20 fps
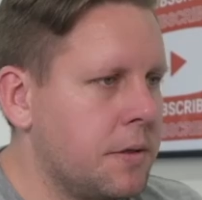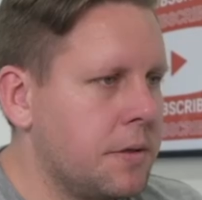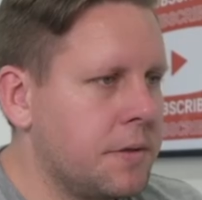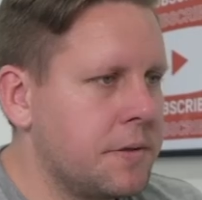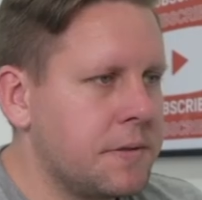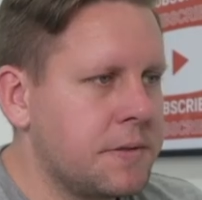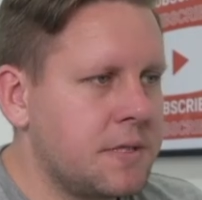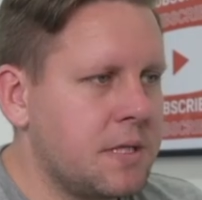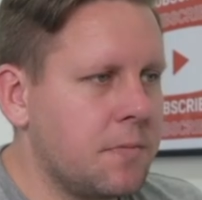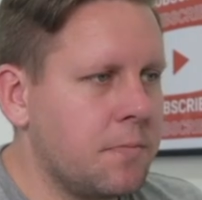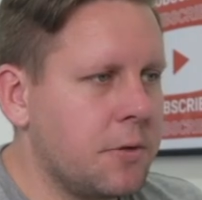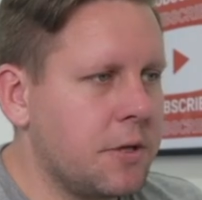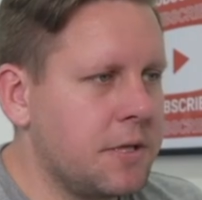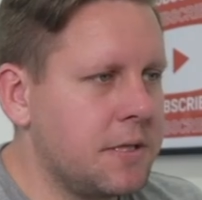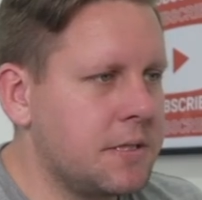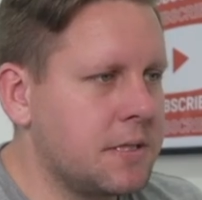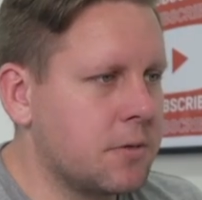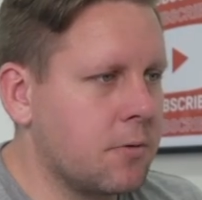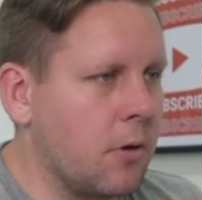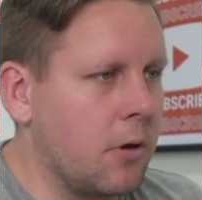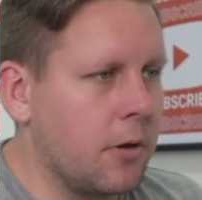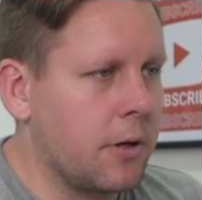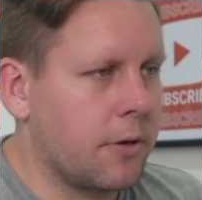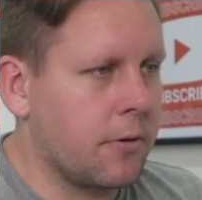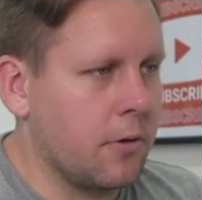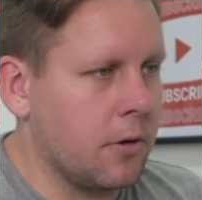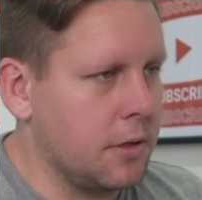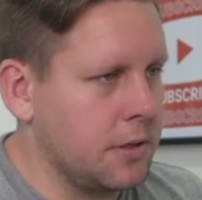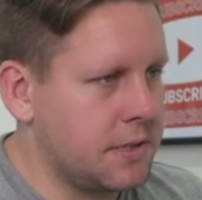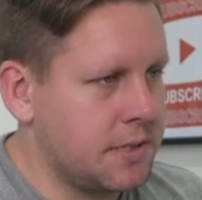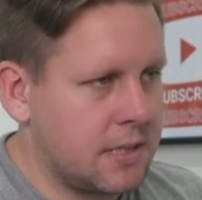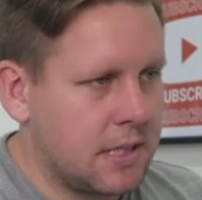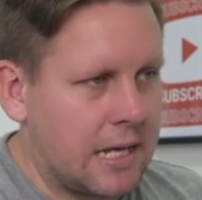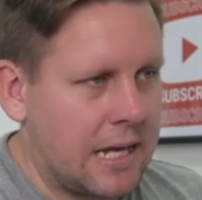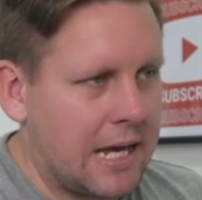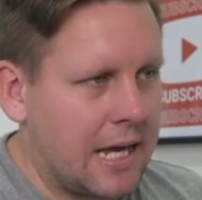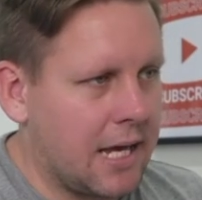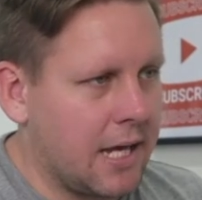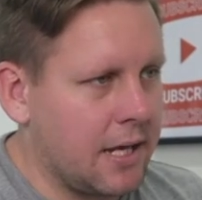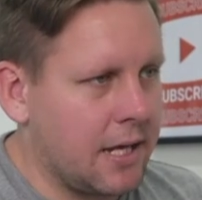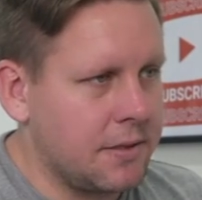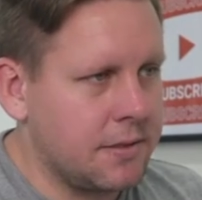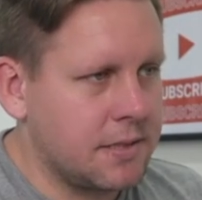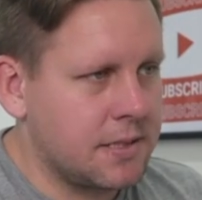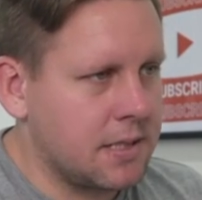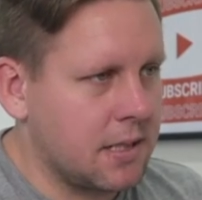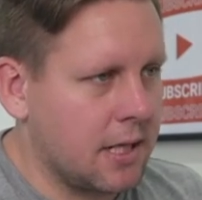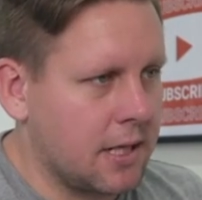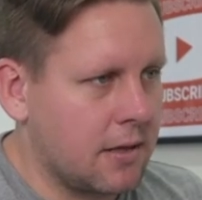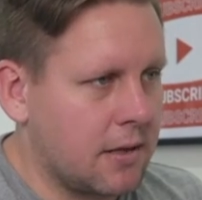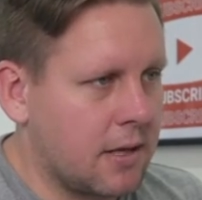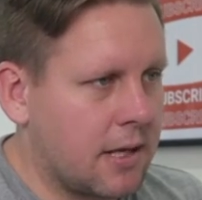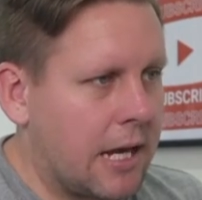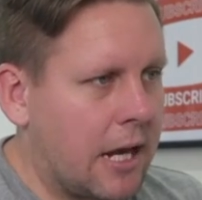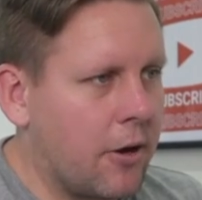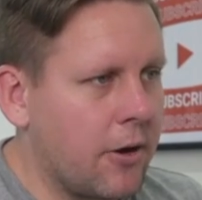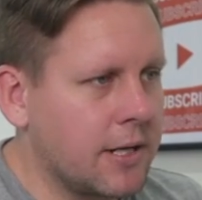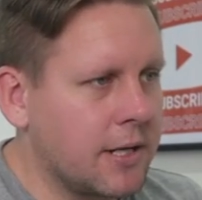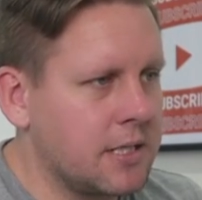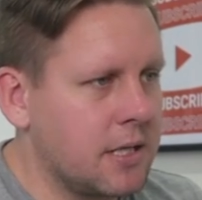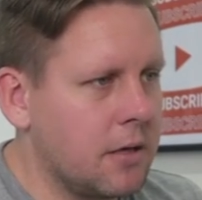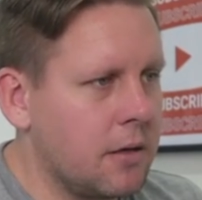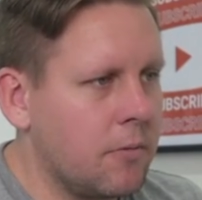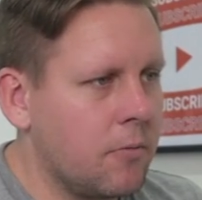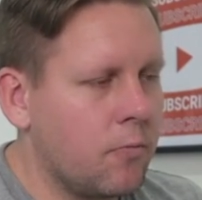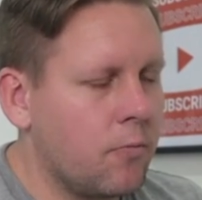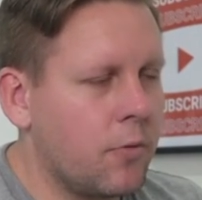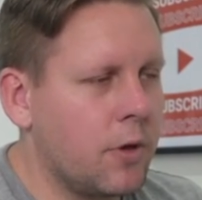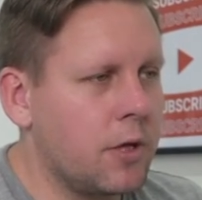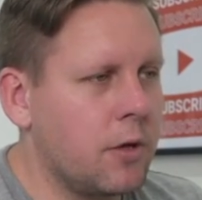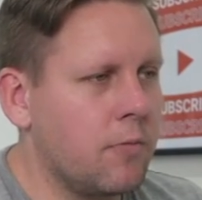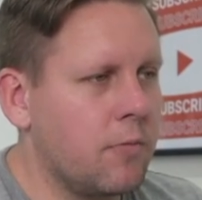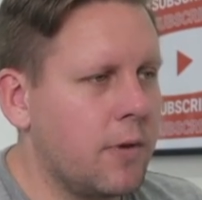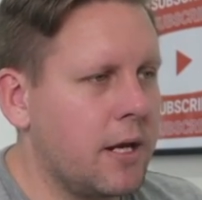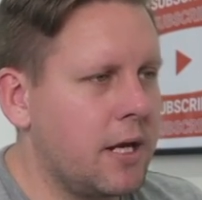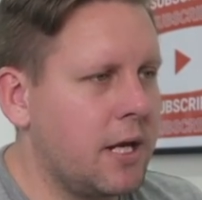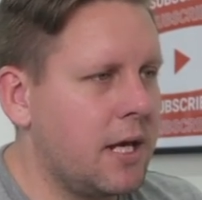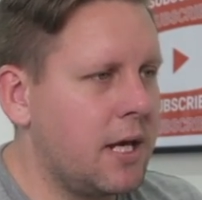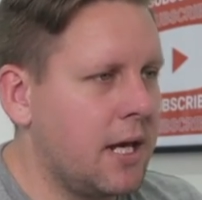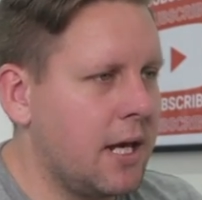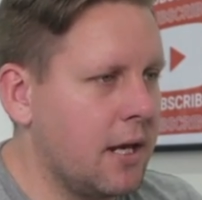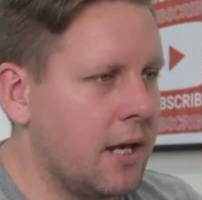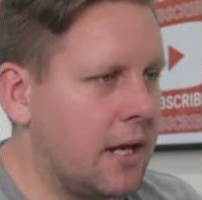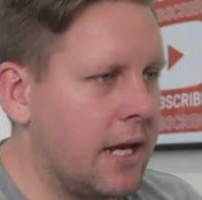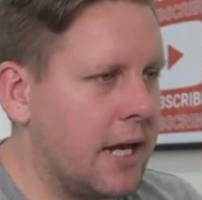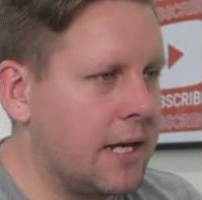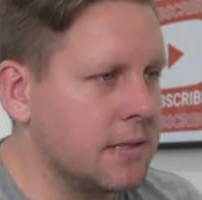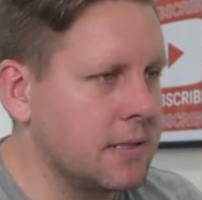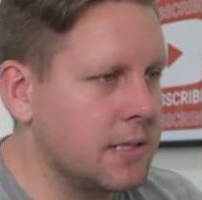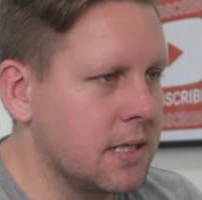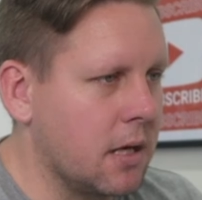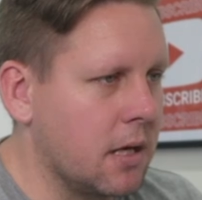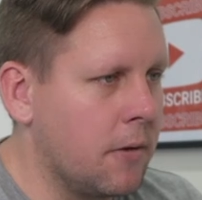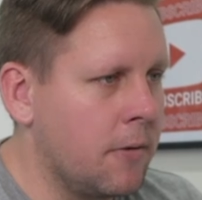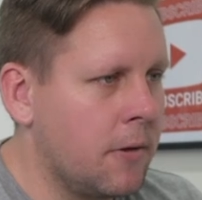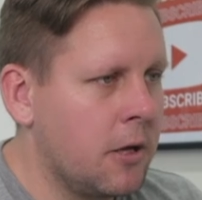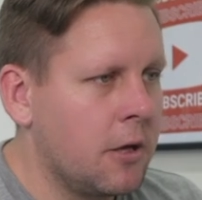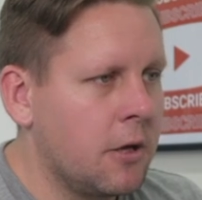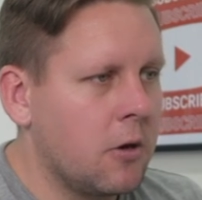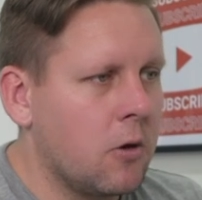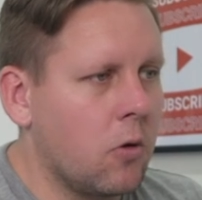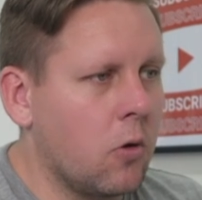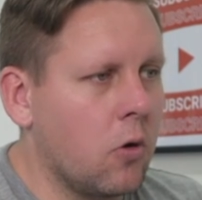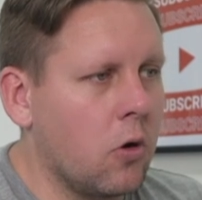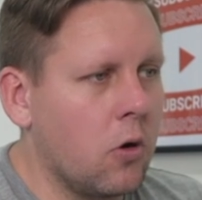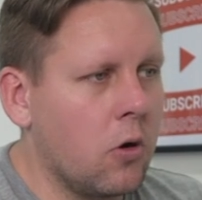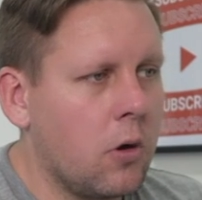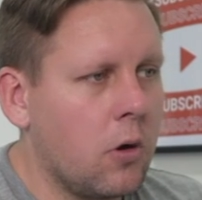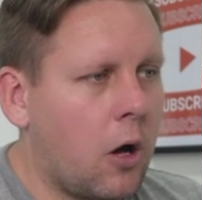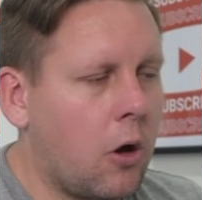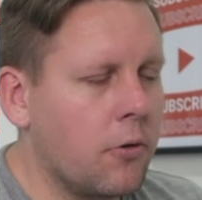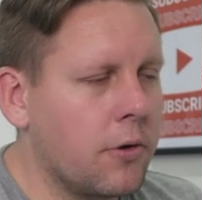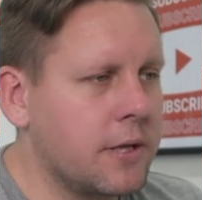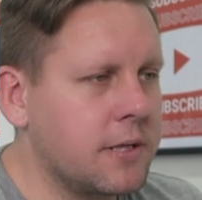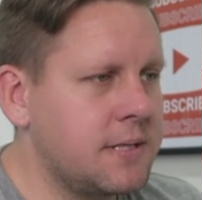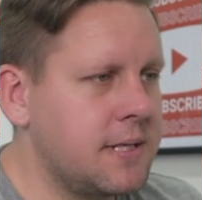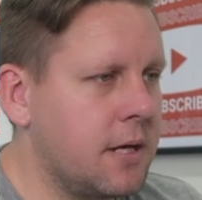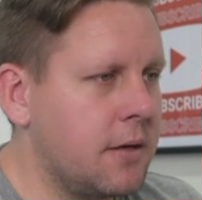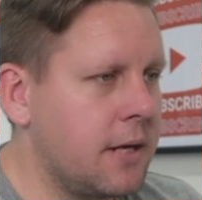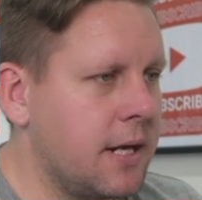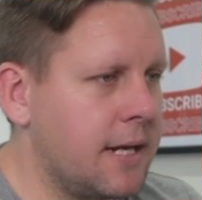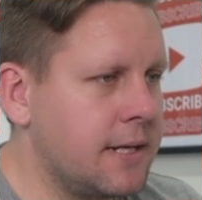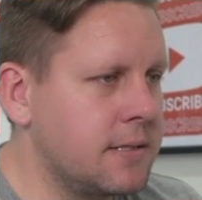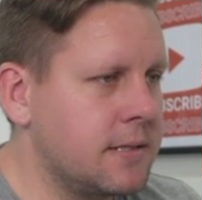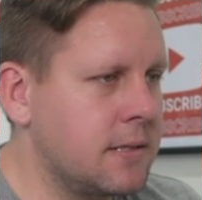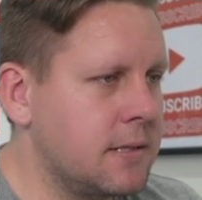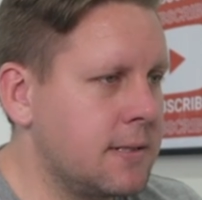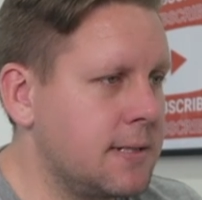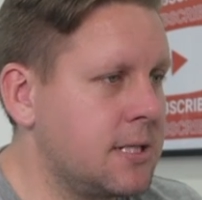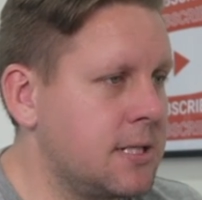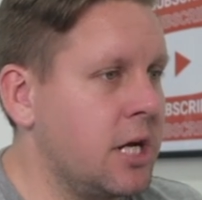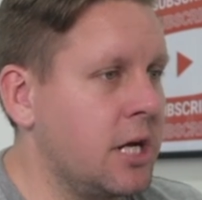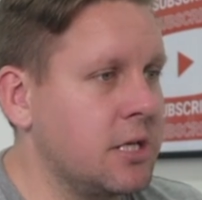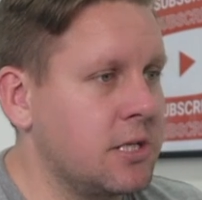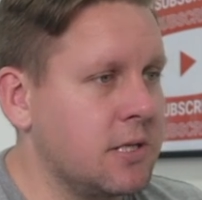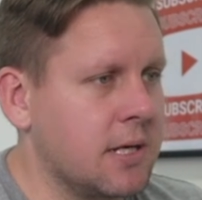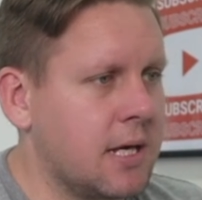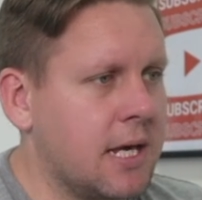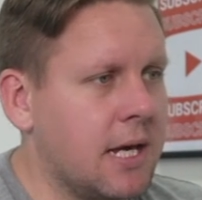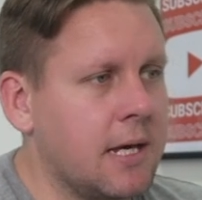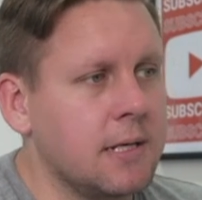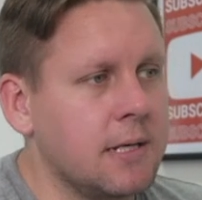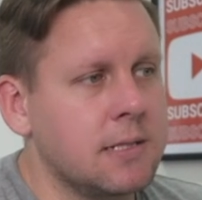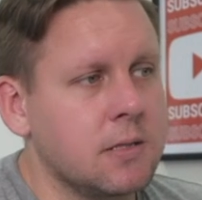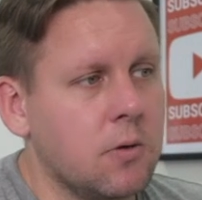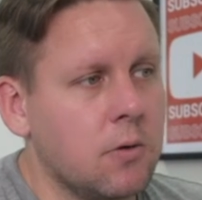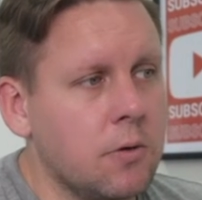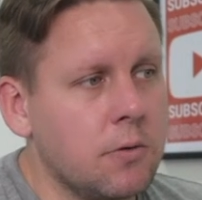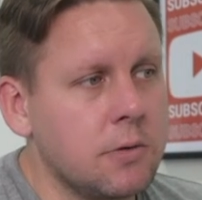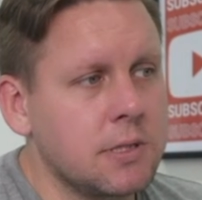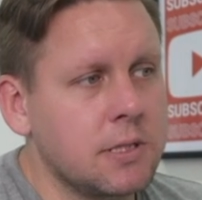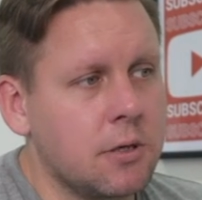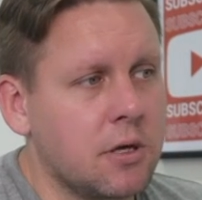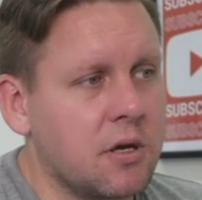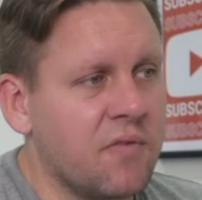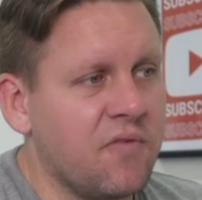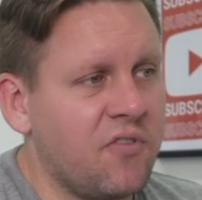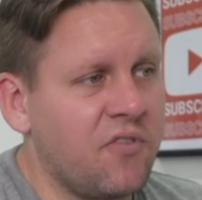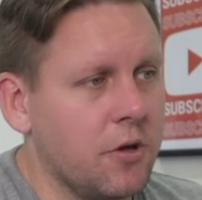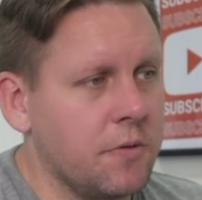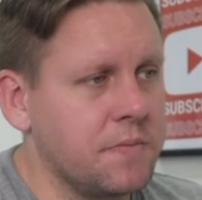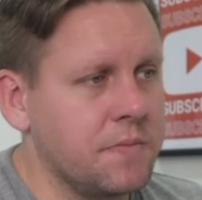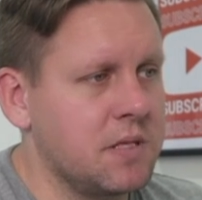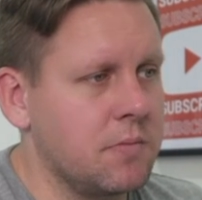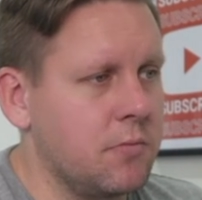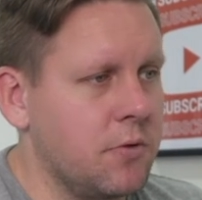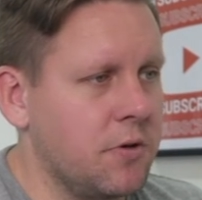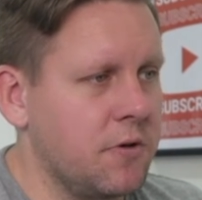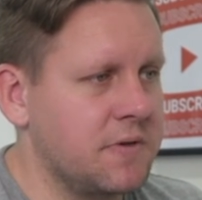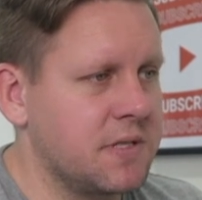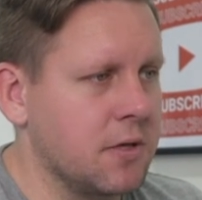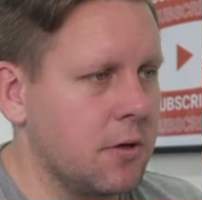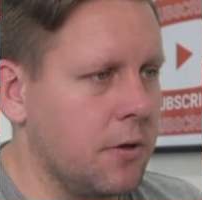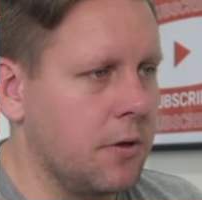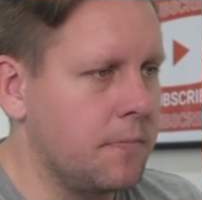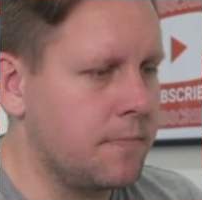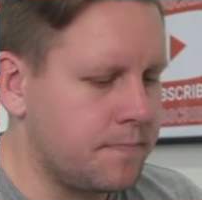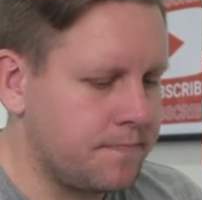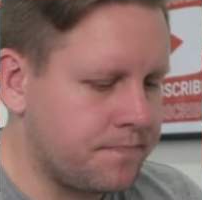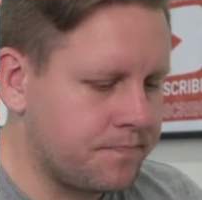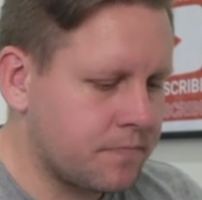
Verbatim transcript: Simply scroll across and select the character. When you're ready, hit enter. Or holding down enter to change the case also confirms and moves on.